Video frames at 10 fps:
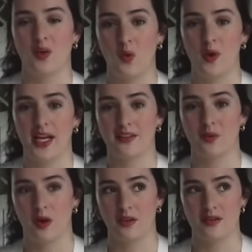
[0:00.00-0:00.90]
always
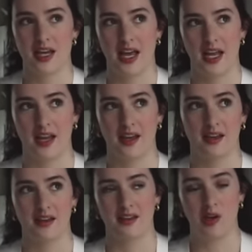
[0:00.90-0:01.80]
want a
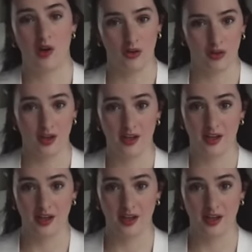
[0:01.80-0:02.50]
long